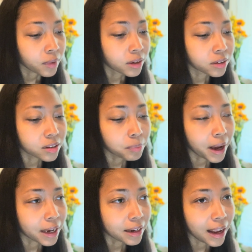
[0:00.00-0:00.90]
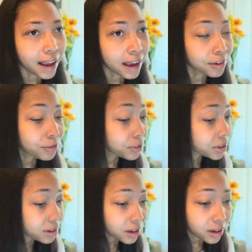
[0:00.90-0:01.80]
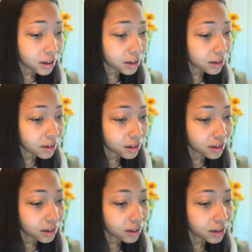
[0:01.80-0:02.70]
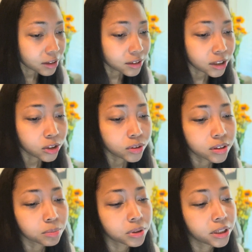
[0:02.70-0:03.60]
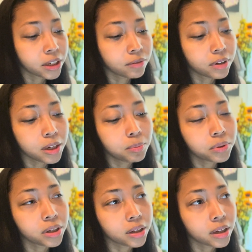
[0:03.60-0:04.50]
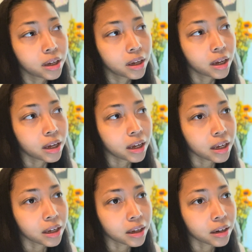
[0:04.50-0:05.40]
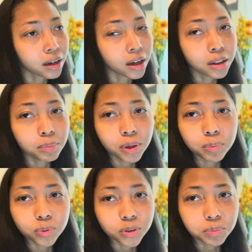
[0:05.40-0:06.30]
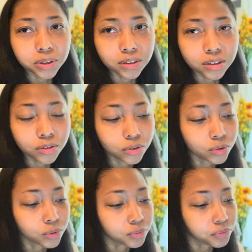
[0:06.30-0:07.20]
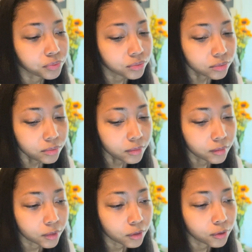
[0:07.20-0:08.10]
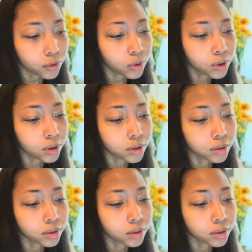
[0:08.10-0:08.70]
despite everything, continues to believe deeply in other people's potential for